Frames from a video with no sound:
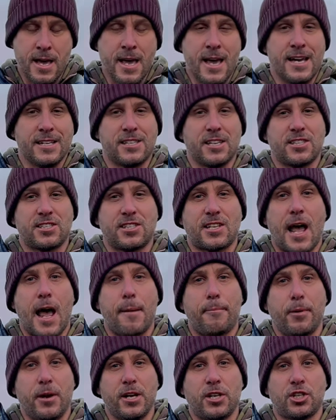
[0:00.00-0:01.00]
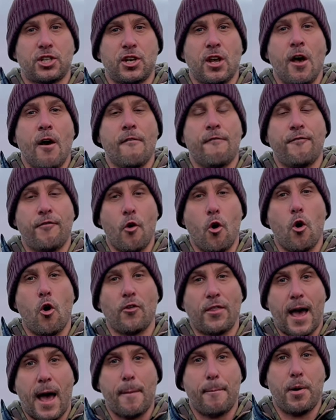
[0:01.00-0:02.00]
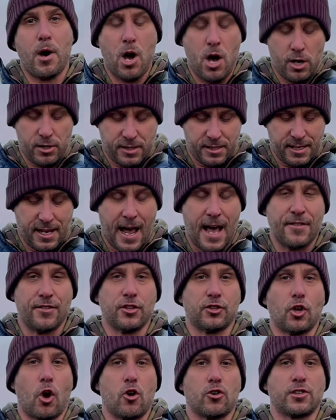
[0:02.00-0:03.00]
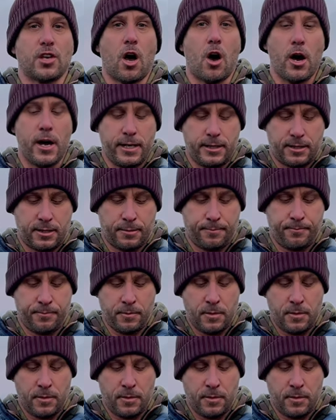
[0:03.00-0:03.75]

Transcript: is establish for that person and the dog's height,